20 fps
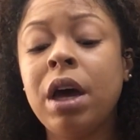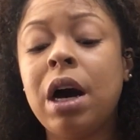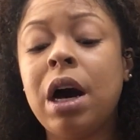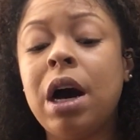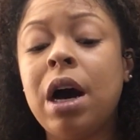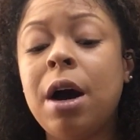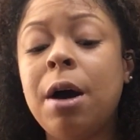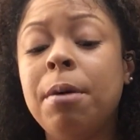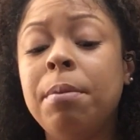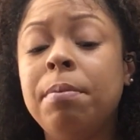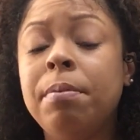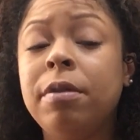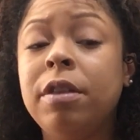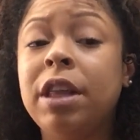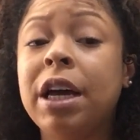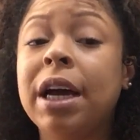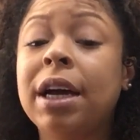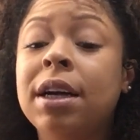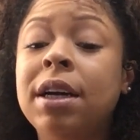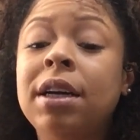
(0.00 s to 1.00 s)

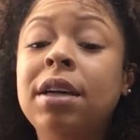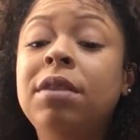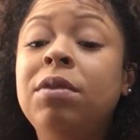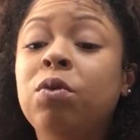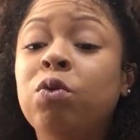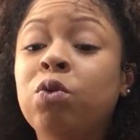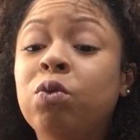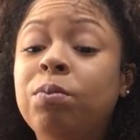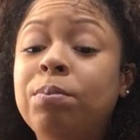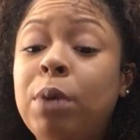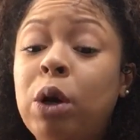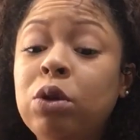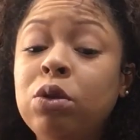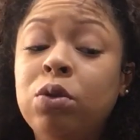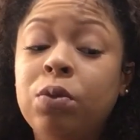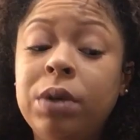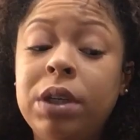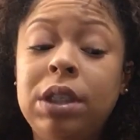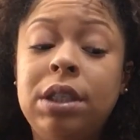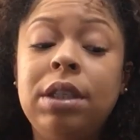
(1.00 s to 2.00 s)
That could
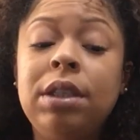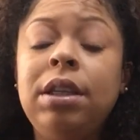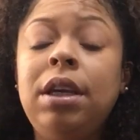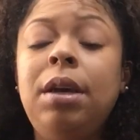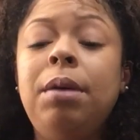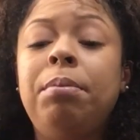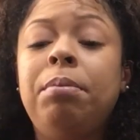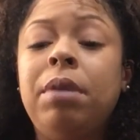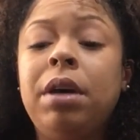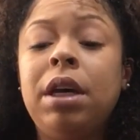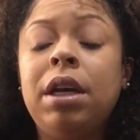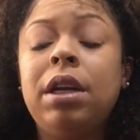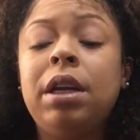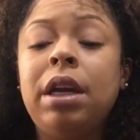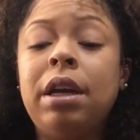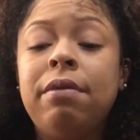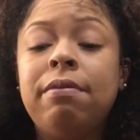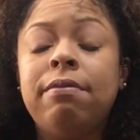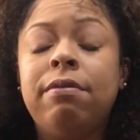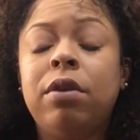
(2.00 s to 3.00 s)
most recently been
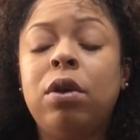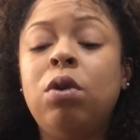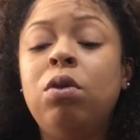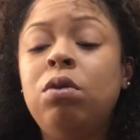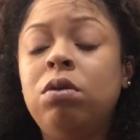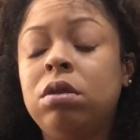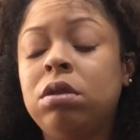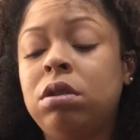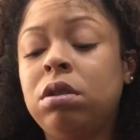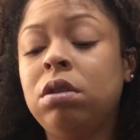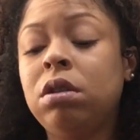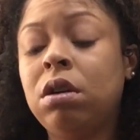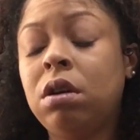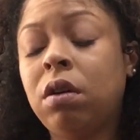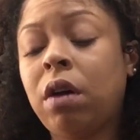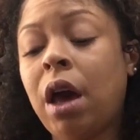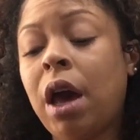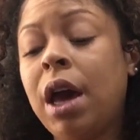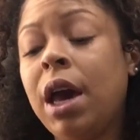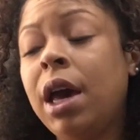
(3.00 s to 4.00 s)
invoked,
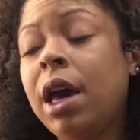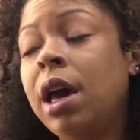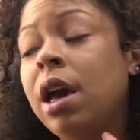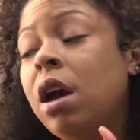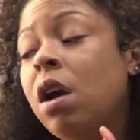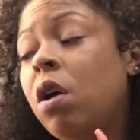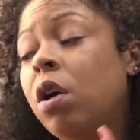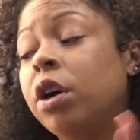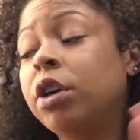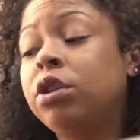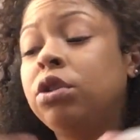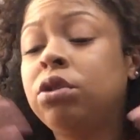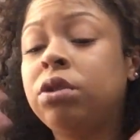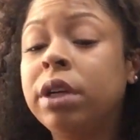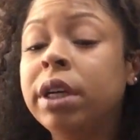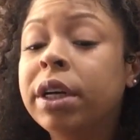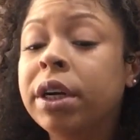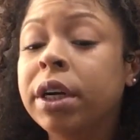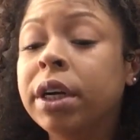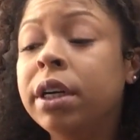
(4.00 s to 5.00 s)
okay, or
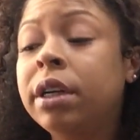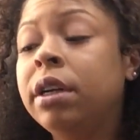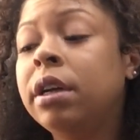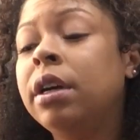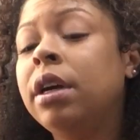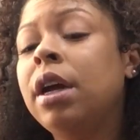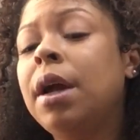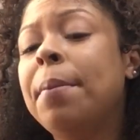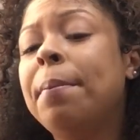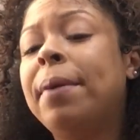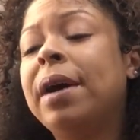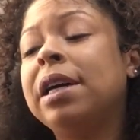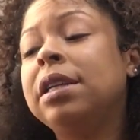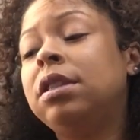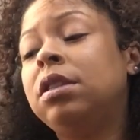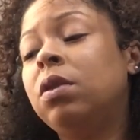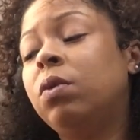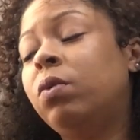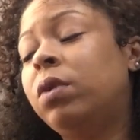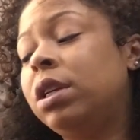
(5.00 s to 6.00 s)
triggered by
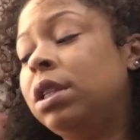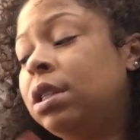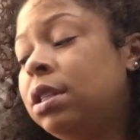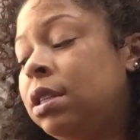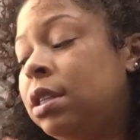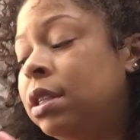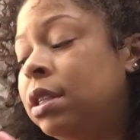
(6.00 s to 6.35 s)
someone's